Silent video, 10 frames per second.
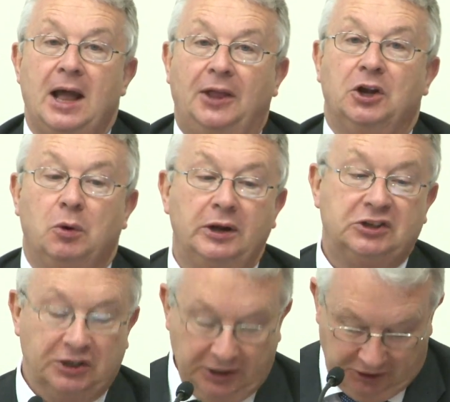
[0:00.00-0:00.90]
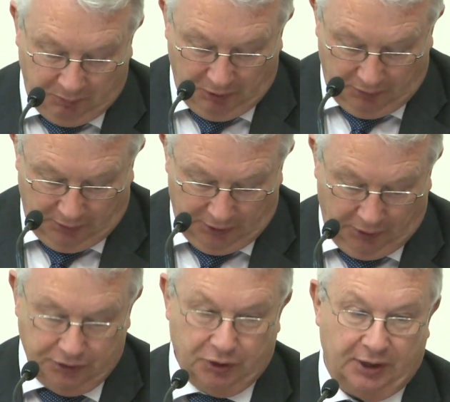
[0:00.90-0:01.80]
And the question is whether or
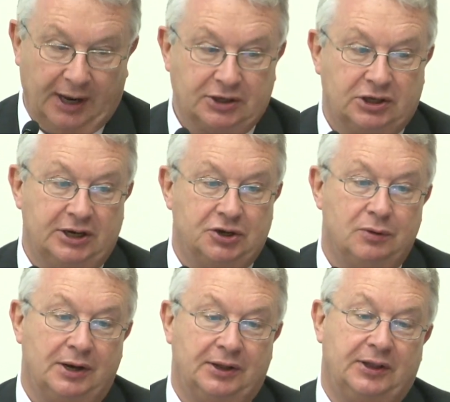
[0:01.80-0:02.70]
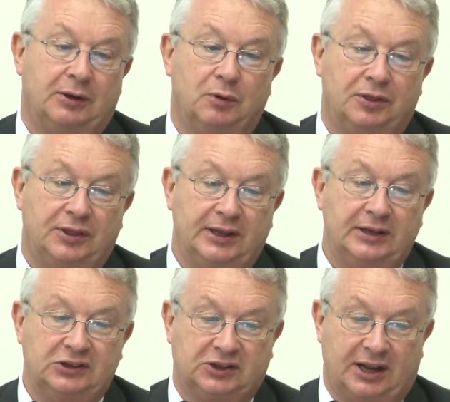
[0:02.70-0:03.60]
not you can actually do anything with
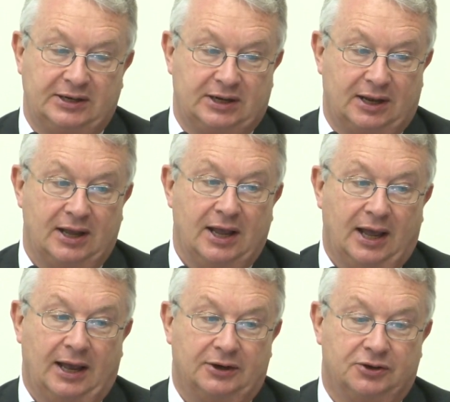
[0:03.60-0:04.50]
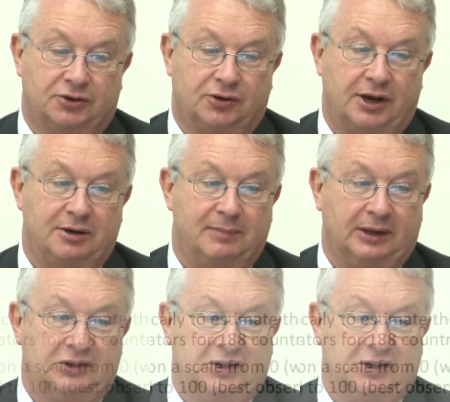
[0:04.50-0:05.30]
these data to try to make